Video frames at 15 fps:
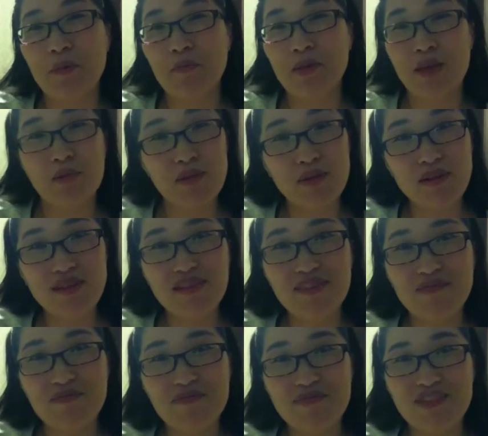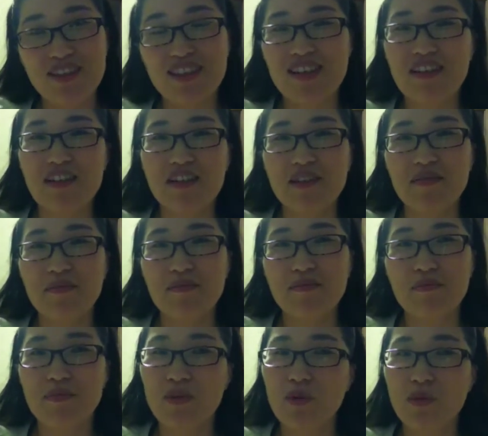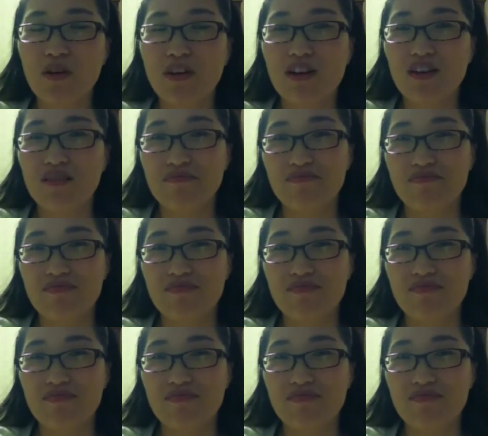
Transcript: people, yeah, or